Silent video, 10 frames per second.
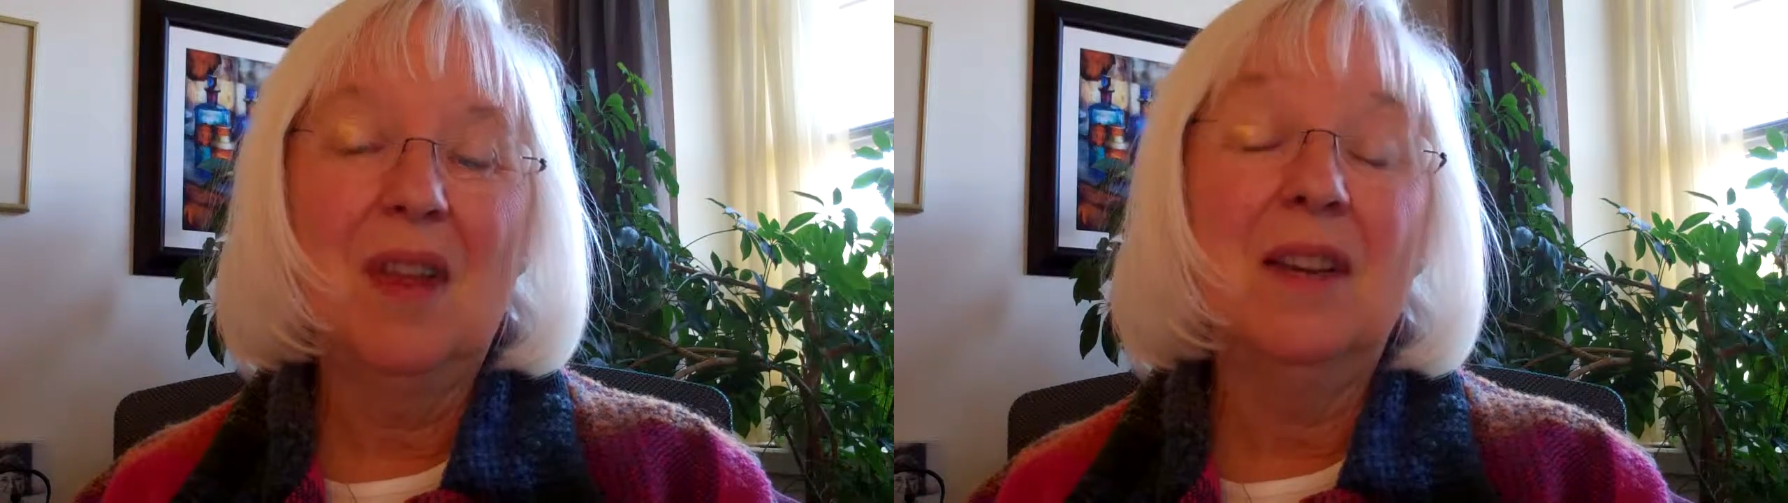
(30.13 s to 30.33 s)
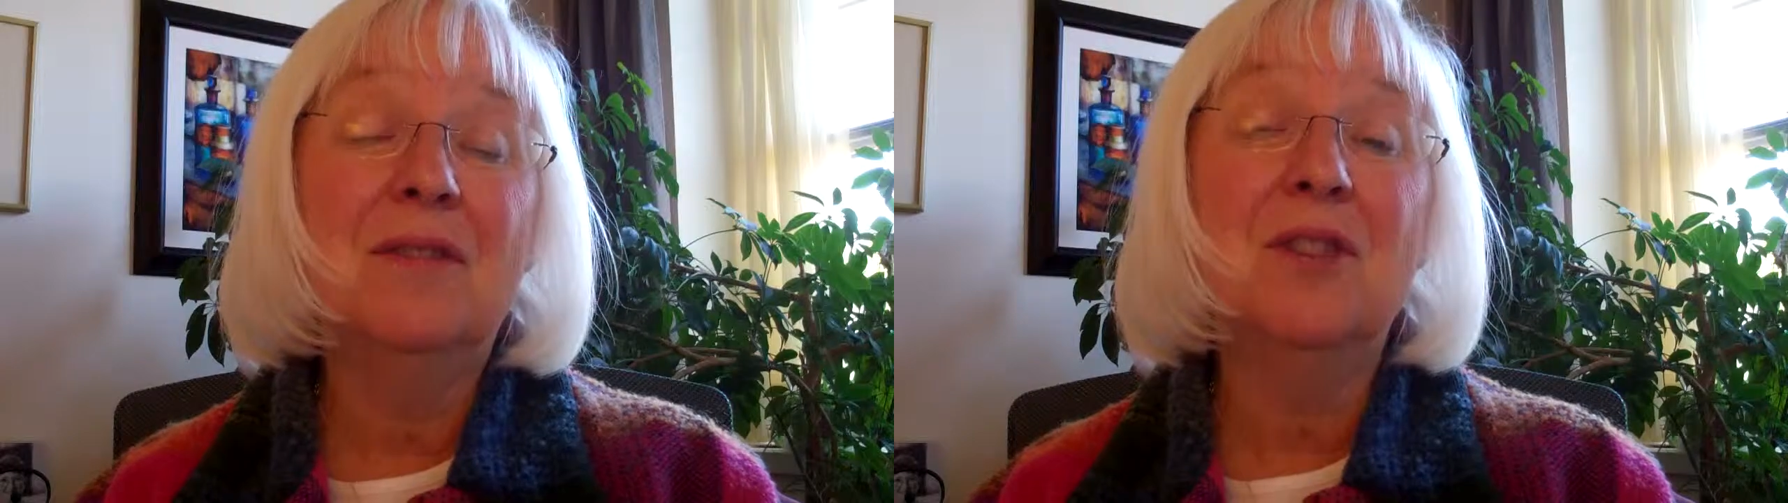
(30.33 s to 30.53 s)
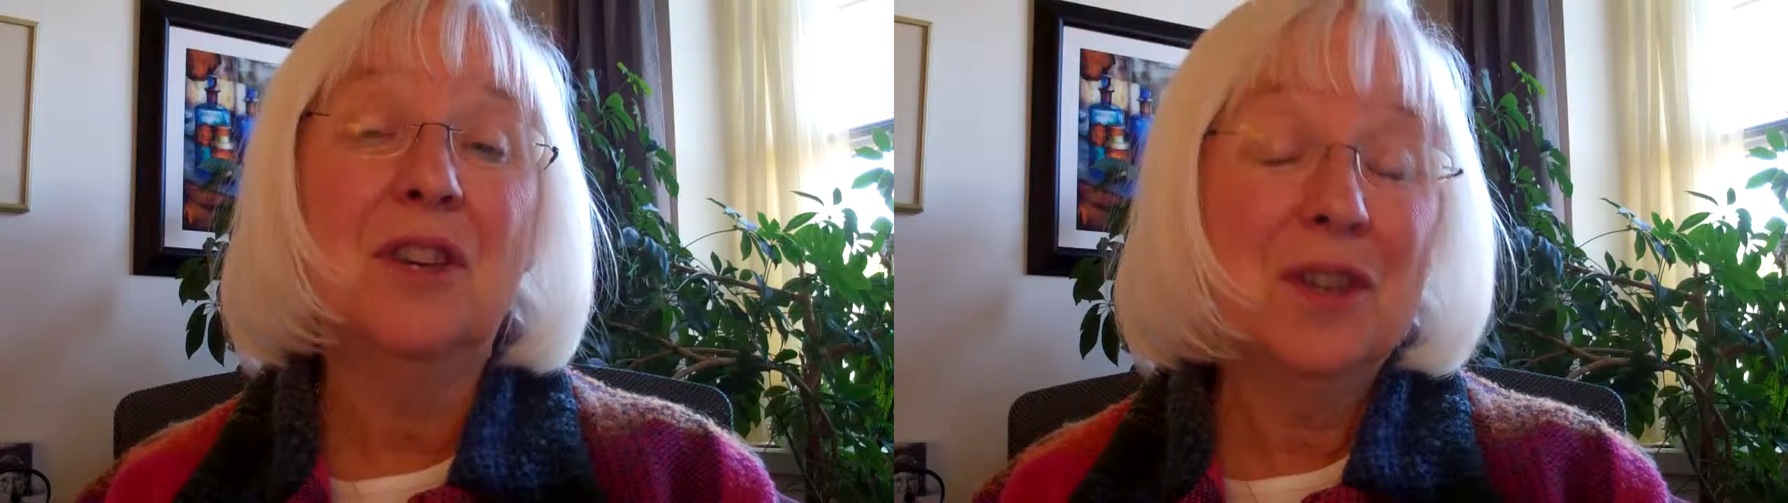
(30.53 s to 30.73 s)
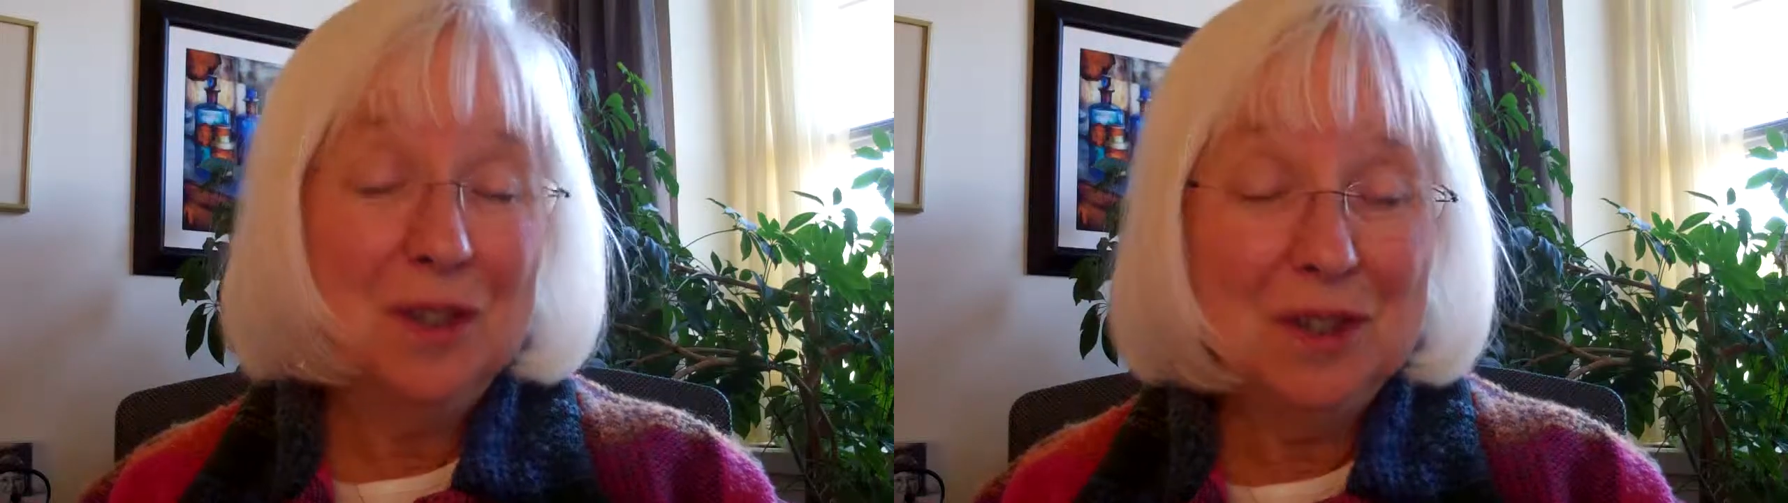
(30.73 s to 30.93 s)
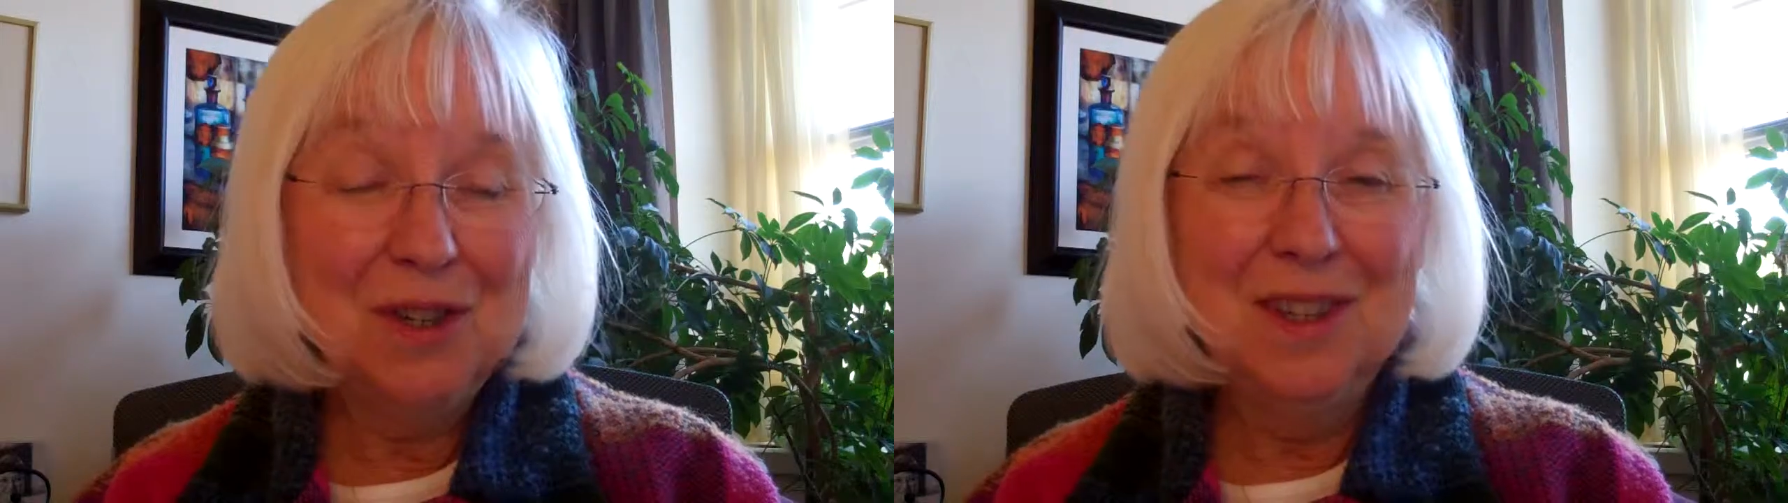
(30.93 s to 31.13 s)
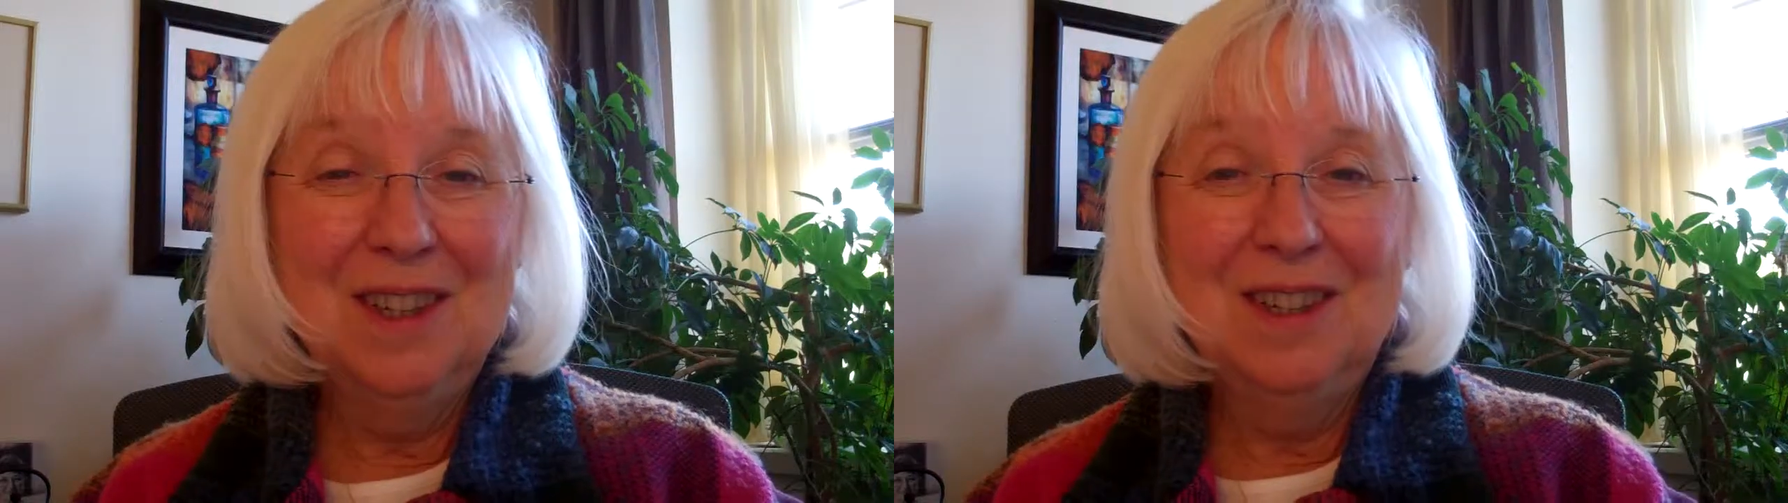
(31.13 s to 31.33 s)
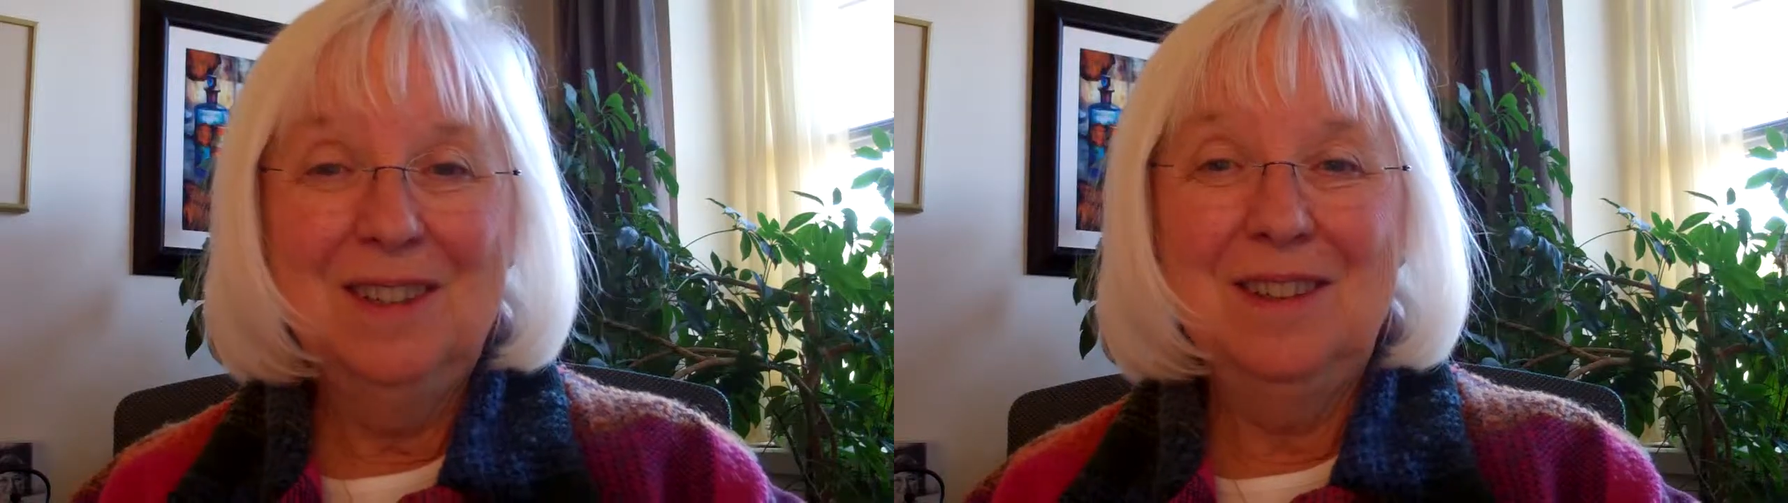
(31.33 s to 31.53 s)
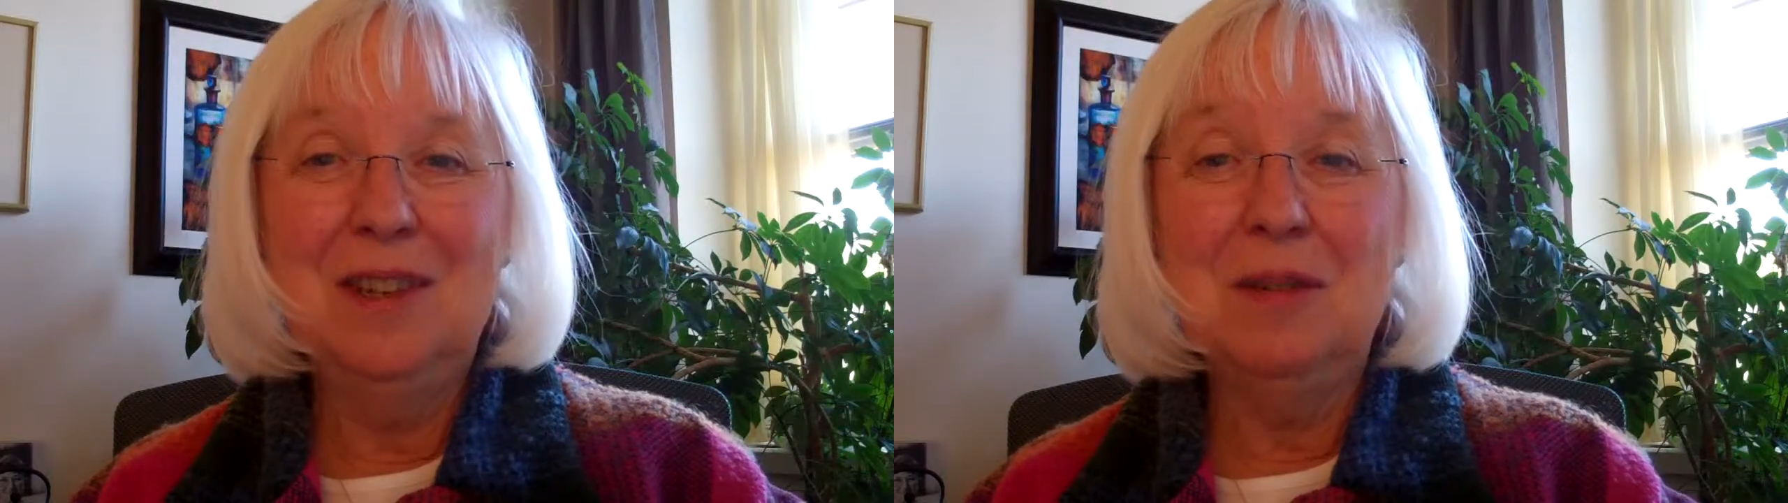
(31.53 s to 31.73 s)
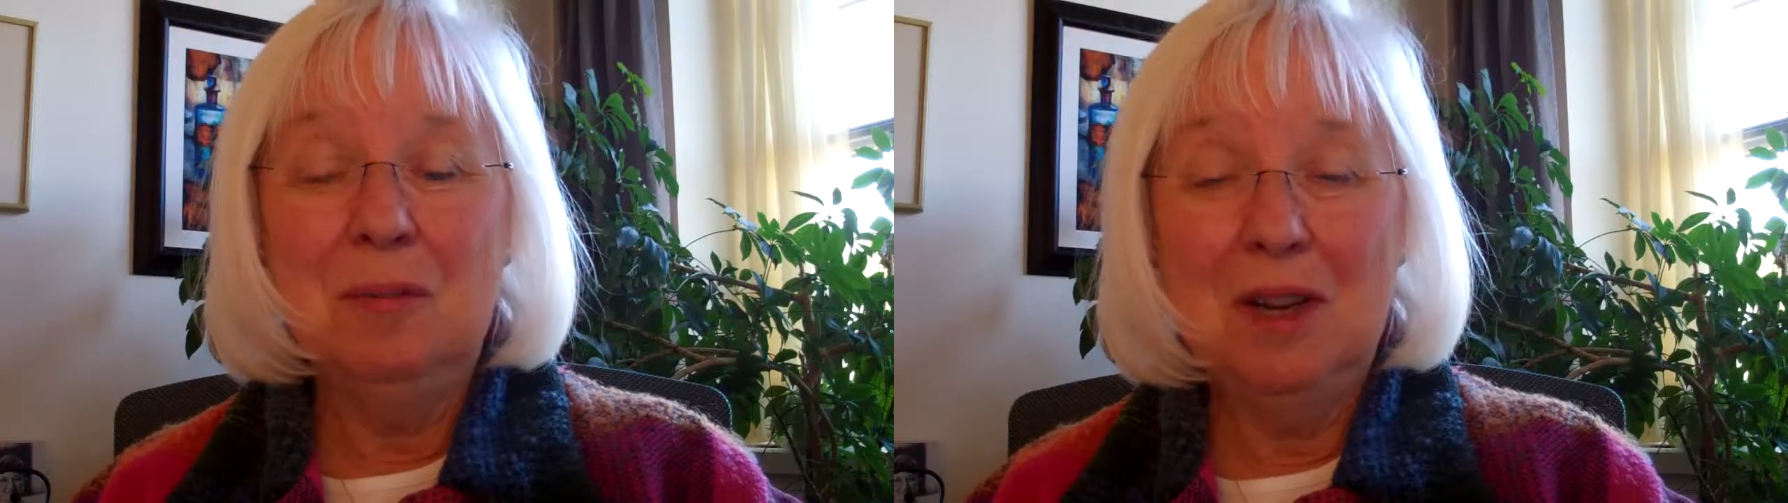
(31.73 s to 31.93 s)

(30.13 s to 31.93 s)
And if you didn't, then you